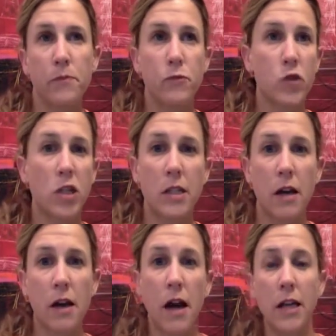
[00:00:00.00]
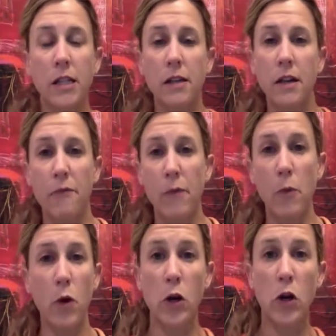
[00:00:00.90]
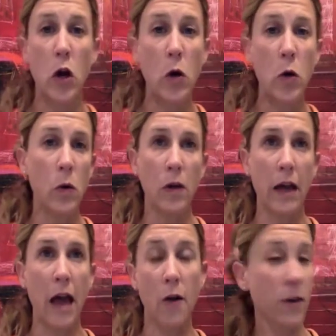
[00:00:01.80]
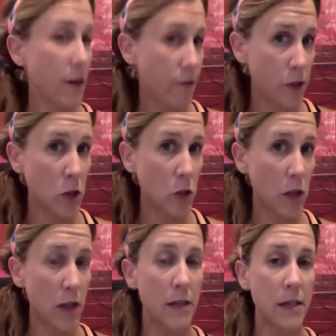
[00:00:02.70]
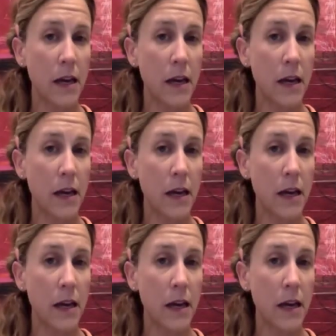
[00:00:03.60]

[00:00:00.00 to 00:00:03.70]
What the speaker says: Just, I guess if people want to know, like, how did I feel during this?